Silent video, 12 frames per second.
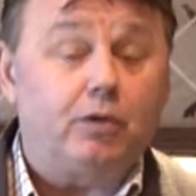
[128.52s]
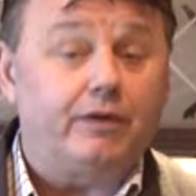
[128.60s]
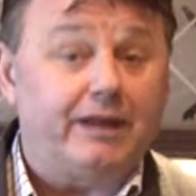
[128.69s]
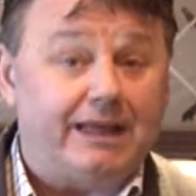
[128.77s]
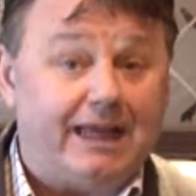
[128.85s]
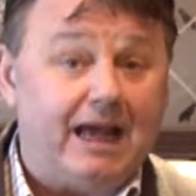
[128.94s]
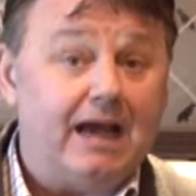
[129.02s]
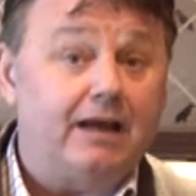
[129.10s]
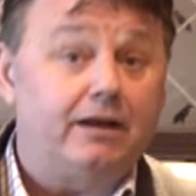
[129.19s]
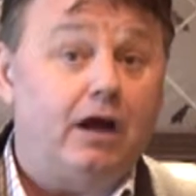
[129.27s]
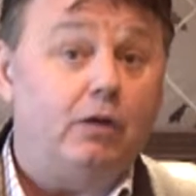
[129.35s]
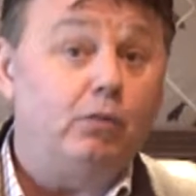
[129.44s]
what they
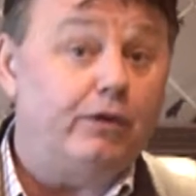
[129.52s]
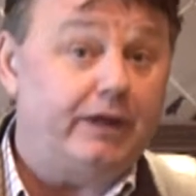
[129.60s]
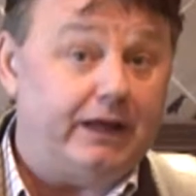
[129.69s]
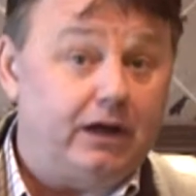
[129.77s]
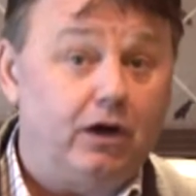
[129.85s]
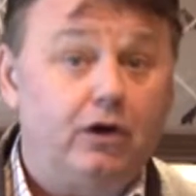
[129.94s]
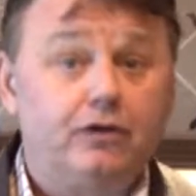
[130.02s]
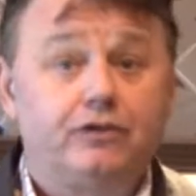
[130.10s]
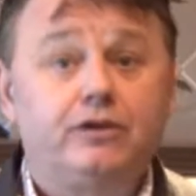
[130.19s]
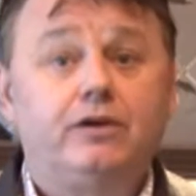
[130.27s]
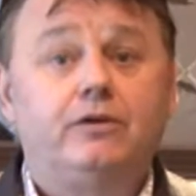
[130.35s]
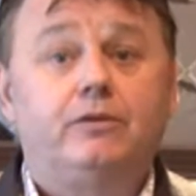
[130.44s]
can and what they can't
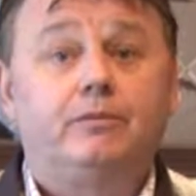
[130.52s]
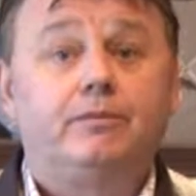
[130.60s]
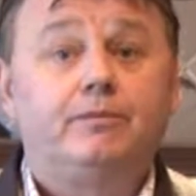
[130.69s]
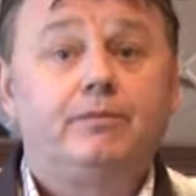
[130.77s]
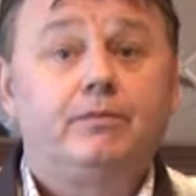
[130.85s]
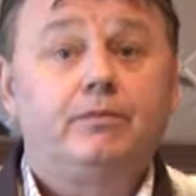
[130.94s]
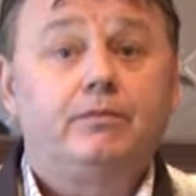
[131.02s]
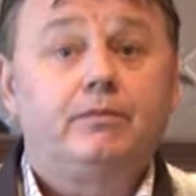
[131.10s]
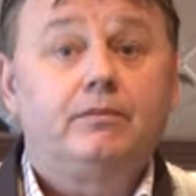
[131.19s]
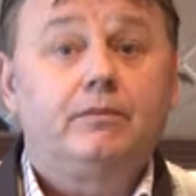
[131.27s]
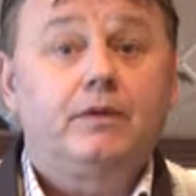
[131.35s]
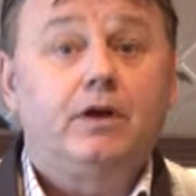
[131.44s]
do.
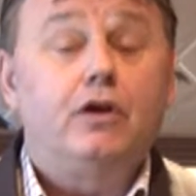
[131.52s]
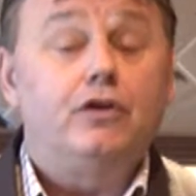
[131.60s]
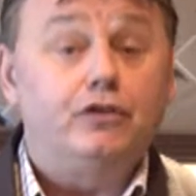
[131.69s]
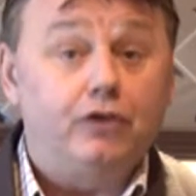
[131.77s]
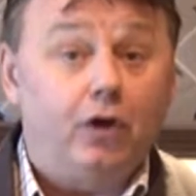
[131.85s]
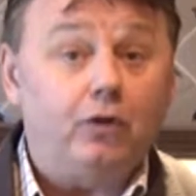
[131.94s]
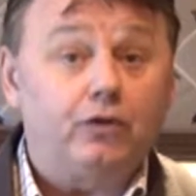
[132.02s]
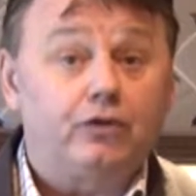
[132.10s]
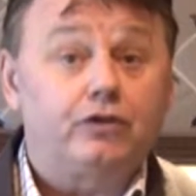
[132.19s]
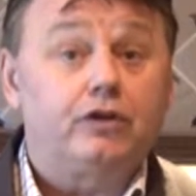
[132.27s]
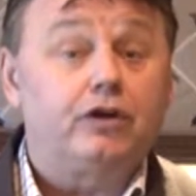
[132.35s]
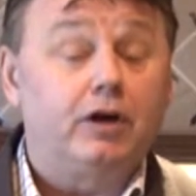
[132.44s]

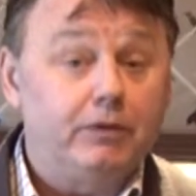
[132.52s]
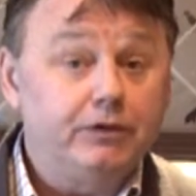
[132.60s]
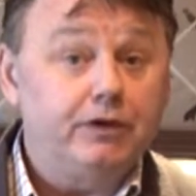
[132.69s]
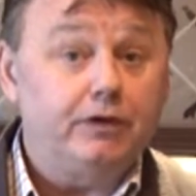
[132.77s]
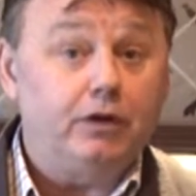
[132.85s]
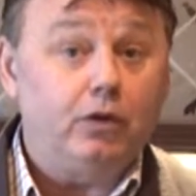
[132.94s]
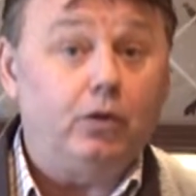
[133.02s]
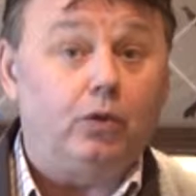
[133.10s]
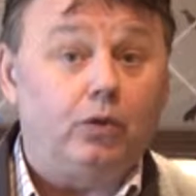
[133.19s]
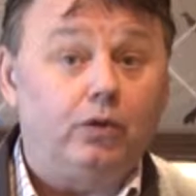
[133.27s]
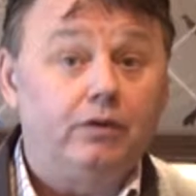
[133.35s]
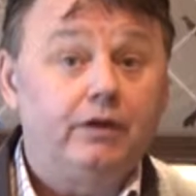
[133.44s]
Dogs come under the
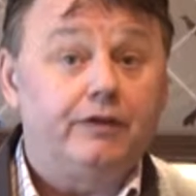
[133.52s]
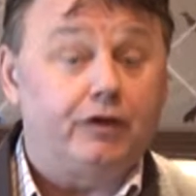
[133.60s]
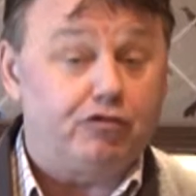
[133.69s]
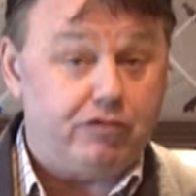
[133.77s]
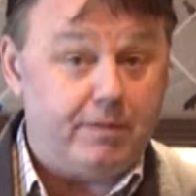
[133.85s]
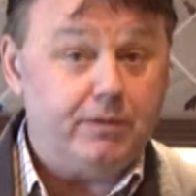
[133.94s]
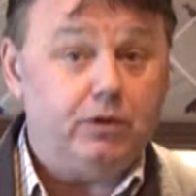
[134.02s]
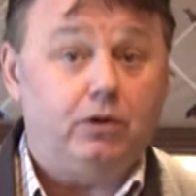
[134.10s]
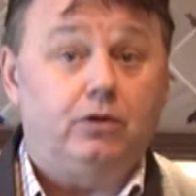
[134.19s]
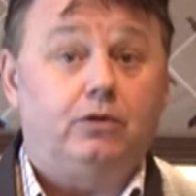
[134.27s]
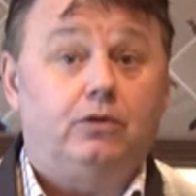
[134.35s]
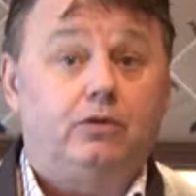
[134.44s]
law, the criminal
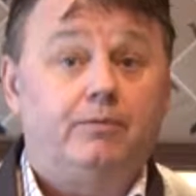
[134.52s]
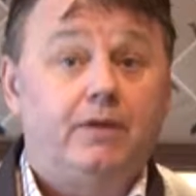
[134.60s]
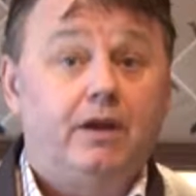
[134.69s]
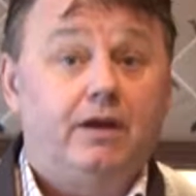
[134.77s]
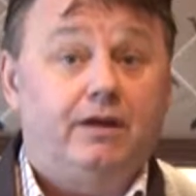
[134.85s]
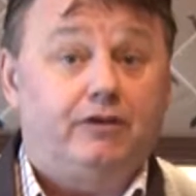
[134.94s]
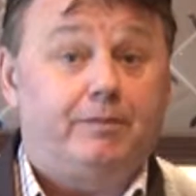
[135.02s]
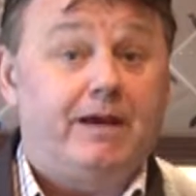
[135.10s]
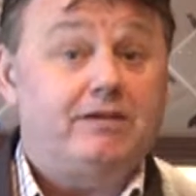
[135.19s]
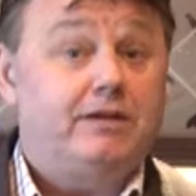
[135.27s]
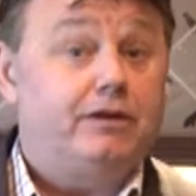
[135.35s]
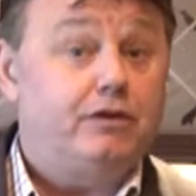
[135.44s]
law,
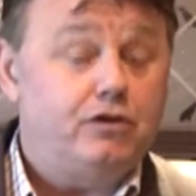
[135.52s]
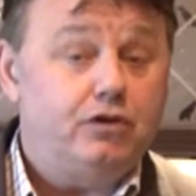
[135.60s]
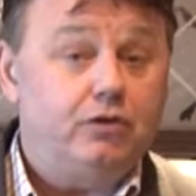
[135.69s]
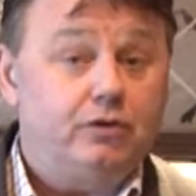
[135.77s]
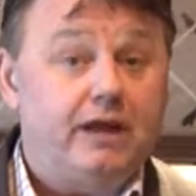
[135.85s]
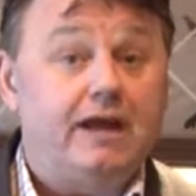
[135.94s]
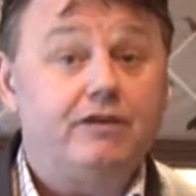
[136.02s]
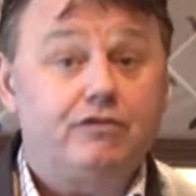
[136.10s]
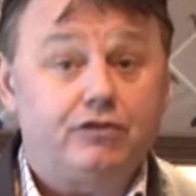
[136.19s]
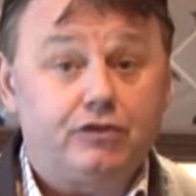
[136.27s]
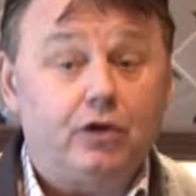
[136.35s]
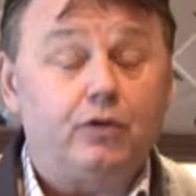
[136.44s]
especially the new
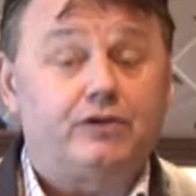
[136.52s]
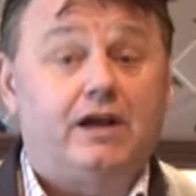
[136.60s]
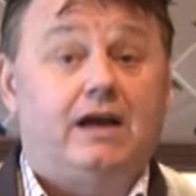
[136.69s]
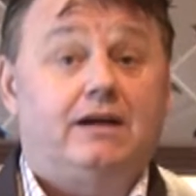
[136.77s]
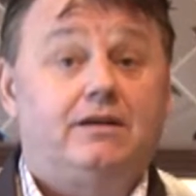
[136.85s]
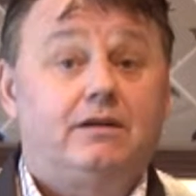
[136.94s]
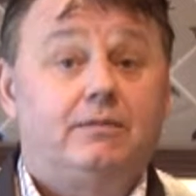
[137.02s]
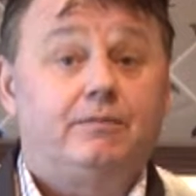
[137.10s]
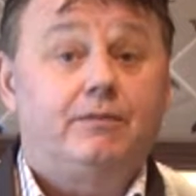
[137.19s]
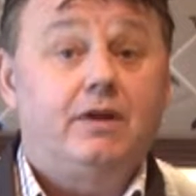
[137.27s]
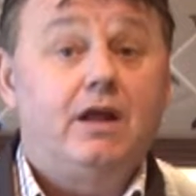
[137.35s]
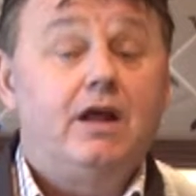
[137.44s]
Dangerous Dogs Act.
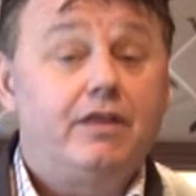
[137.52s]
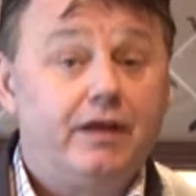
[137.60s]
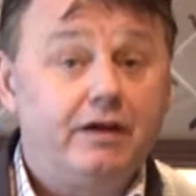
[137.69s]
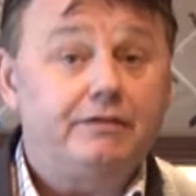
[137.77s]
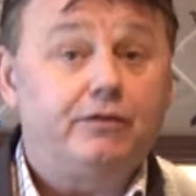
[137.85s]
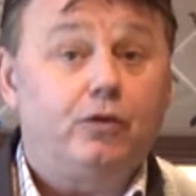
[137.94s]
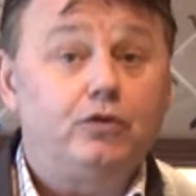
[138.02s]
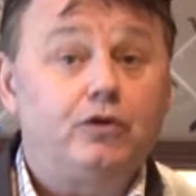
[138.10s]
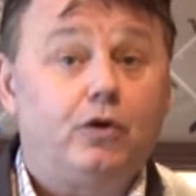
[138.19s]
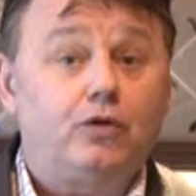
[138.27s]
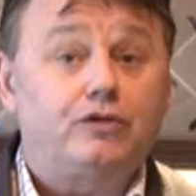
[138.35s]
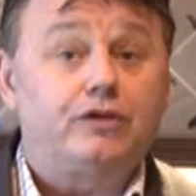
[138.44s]
Therefore,
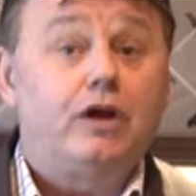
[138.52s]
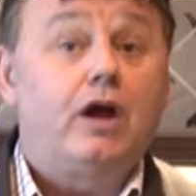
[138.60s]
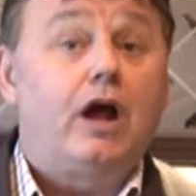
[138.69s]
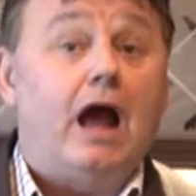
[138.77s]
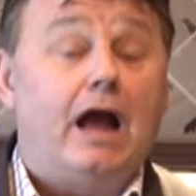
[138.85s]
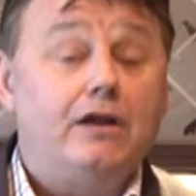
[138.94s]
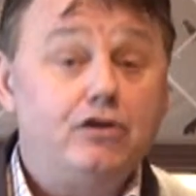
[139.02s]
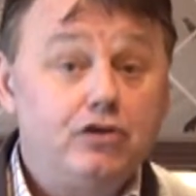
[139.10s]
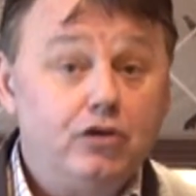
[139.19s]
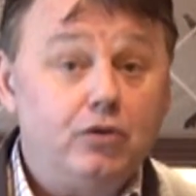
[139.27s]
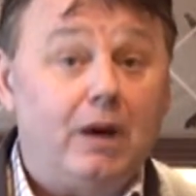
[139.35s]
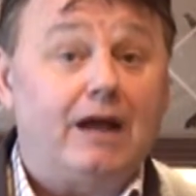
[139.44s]
dogs and
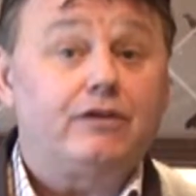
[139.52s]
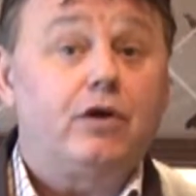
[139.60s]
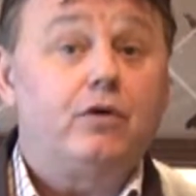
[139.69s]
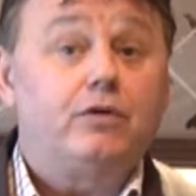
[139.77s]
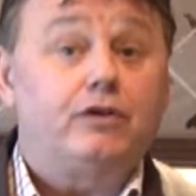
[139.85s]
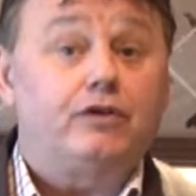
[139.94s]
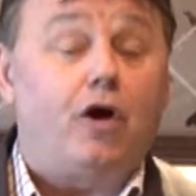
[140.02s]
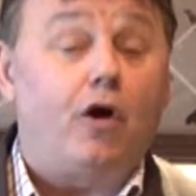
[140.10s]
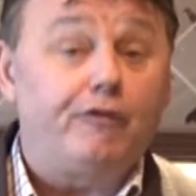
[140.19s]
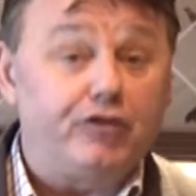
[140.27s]
you as owners are